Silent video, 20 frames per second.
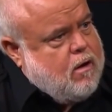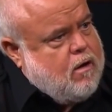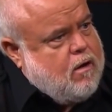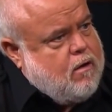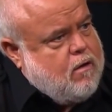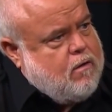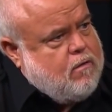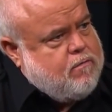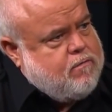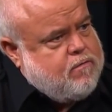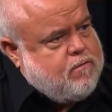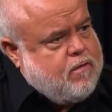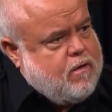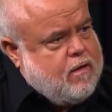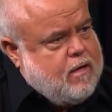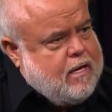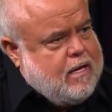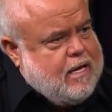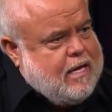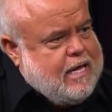of
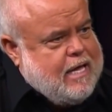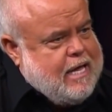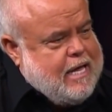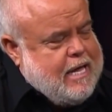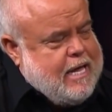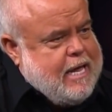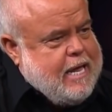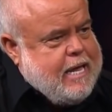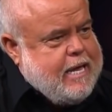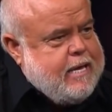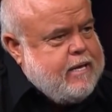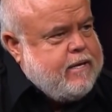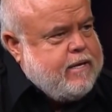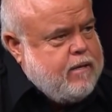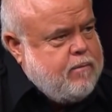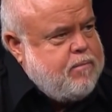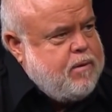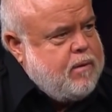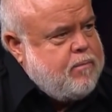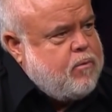
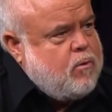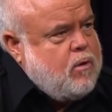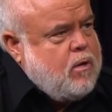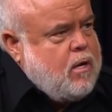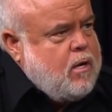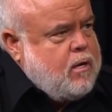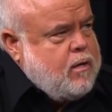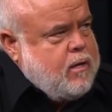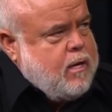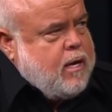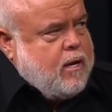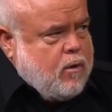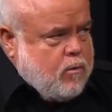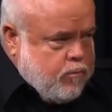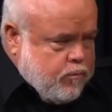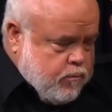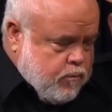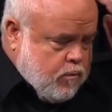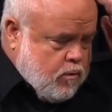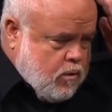healing people.
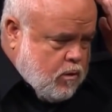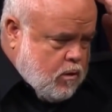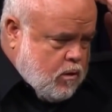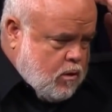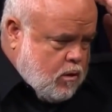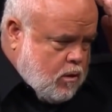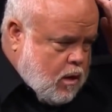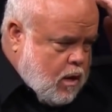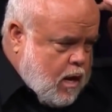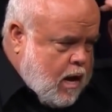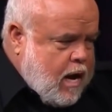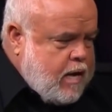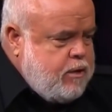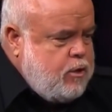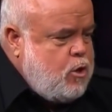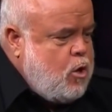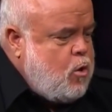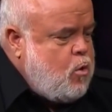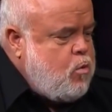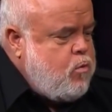Now, I
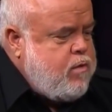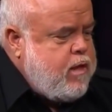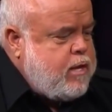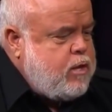know